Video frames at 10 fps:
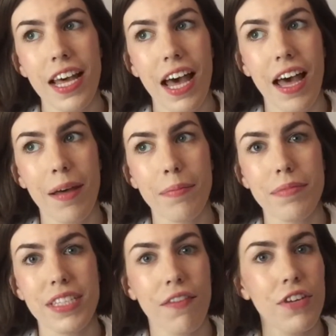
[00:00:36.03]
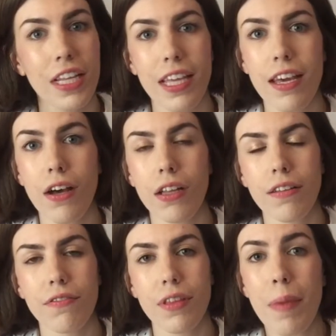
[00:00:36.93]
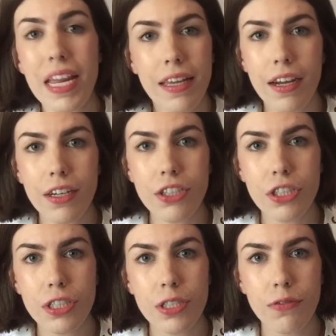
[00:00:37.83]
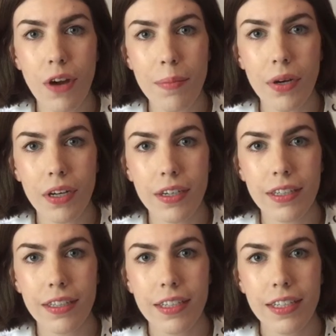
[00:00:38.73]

Definitely all of the main characters from her